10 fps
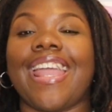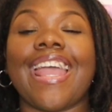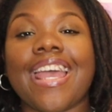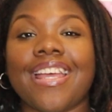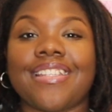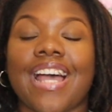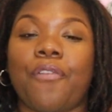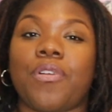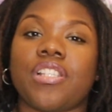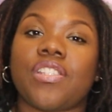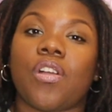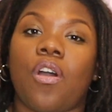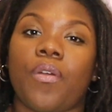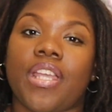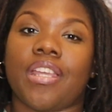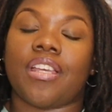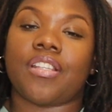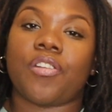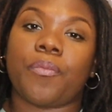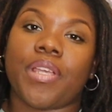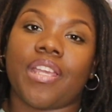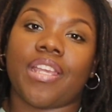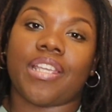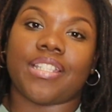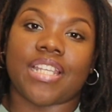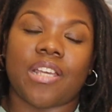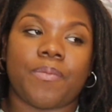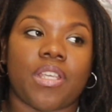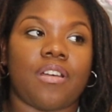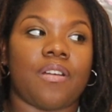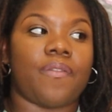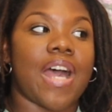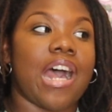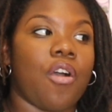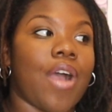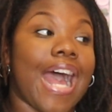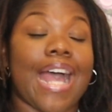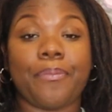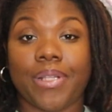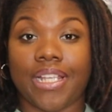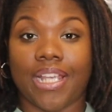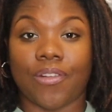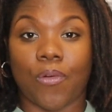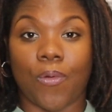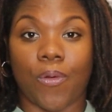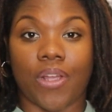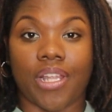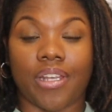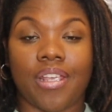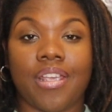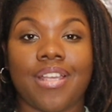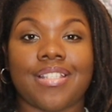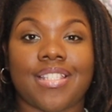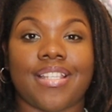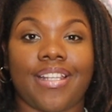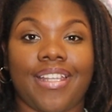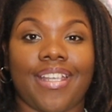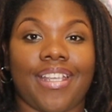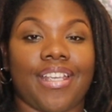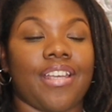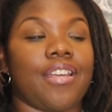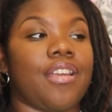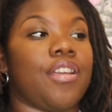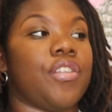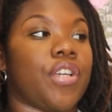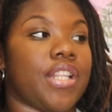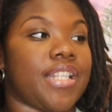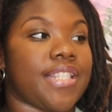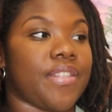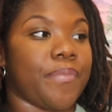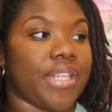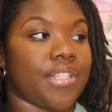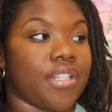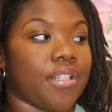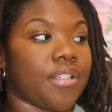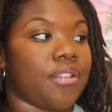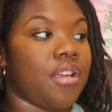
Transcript: And I wanted to go in a little bit in depth of how I plan on studying during this semester.